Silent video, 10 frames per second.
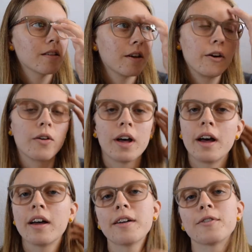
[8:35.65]
So
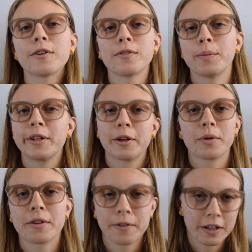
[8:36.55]
if you're familiar
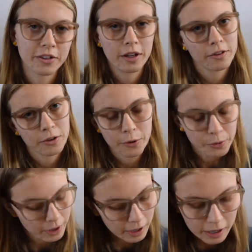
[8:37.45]
with the franchise, you'll know who
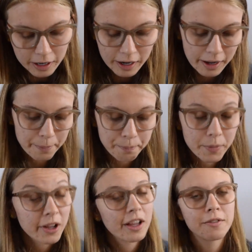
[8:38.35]
they are.
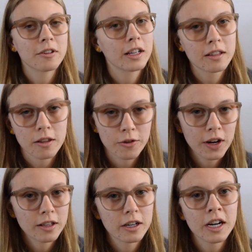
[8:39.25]
But I'll have the link to the
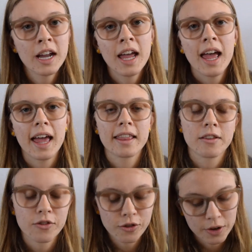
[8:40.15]
trailer in the
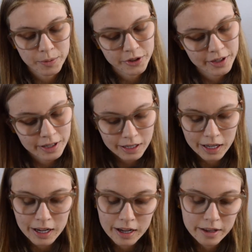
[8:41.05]
description
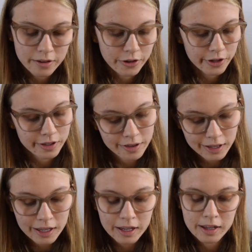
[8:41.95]
again, so you can
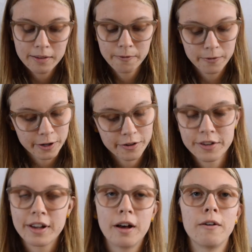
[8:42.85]
see it for
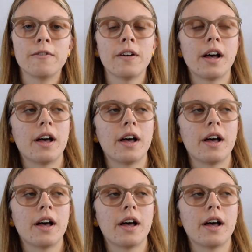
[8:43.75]
yourself.